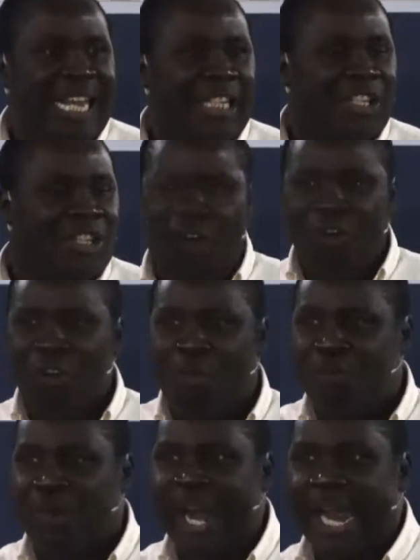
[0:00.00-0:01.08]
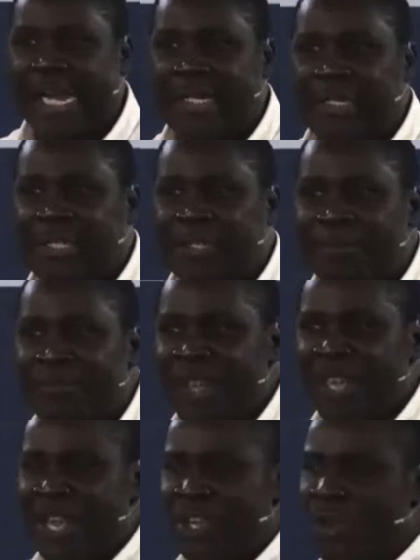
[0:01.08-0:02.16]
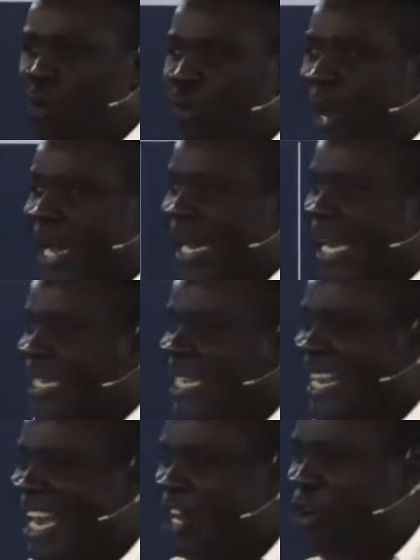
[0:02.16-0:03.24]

sing a song of praise. You release